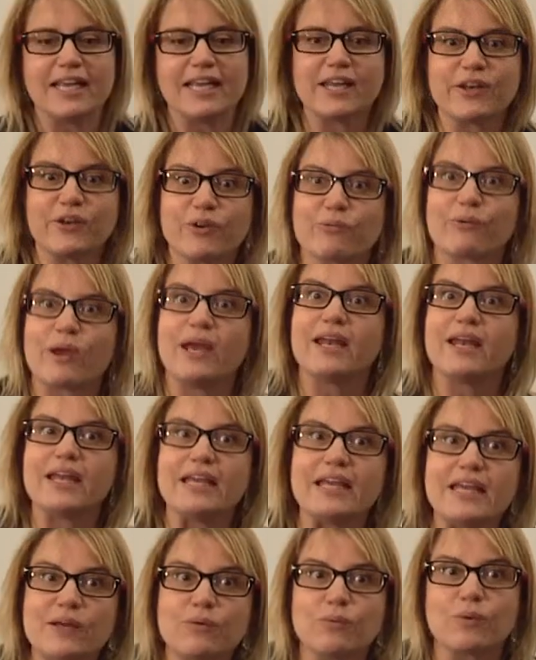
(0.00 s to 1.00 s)
getting
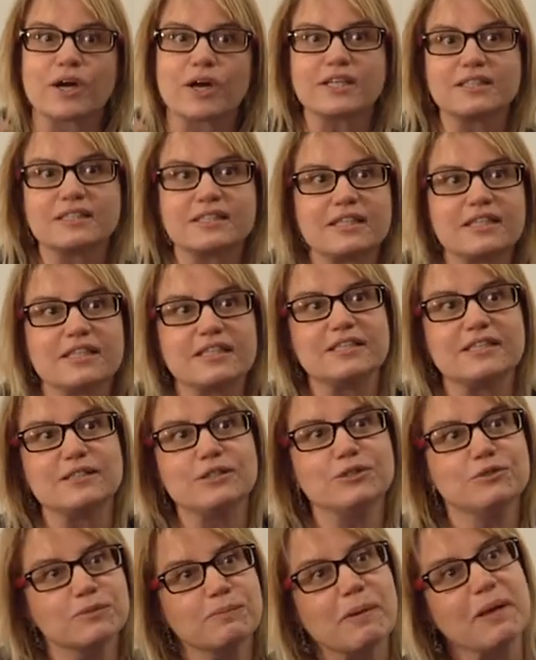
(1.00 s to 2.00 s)
ready, worked in
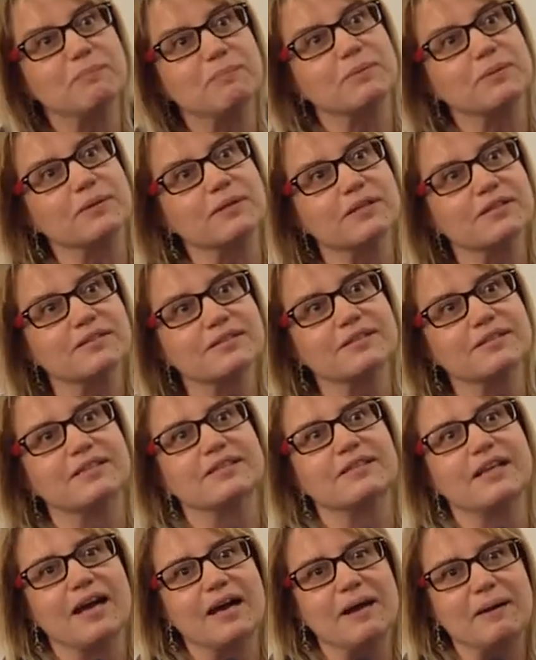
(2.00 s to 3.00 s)
newspapers
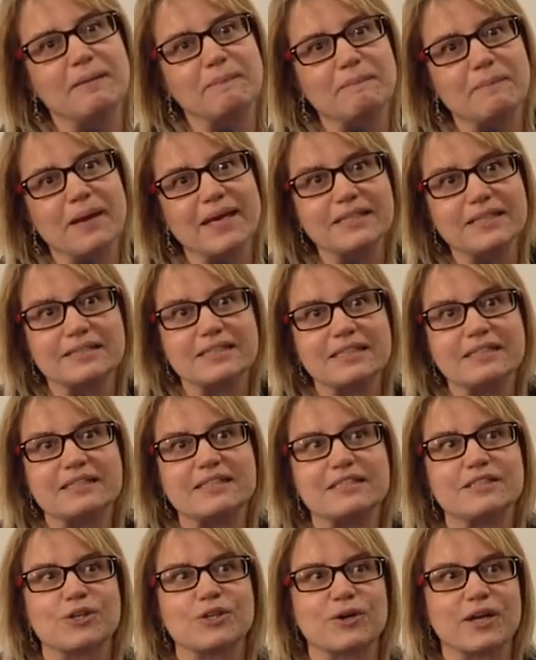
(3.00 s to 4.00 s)
and
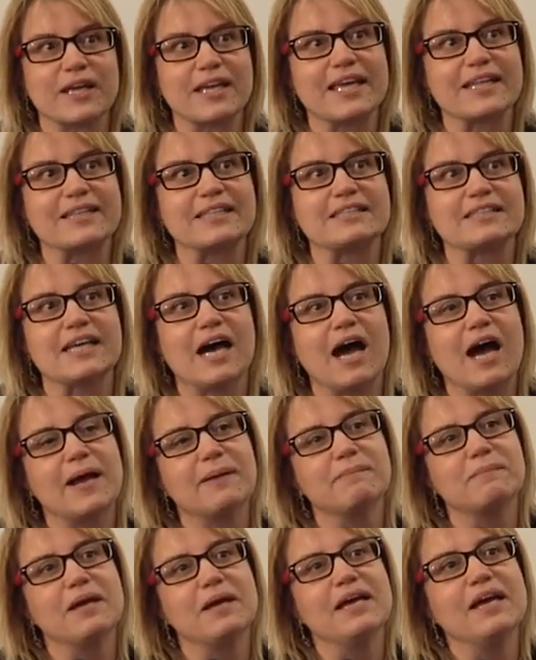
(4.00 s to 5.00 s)
magazines in Turkey at the
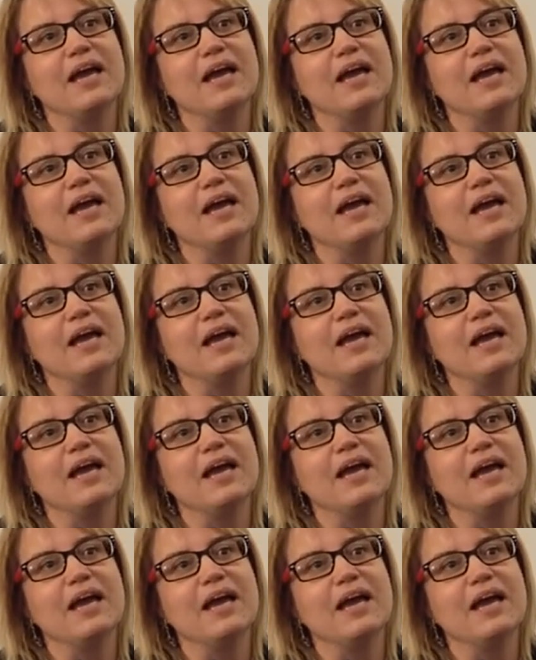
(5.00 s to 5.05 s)
time,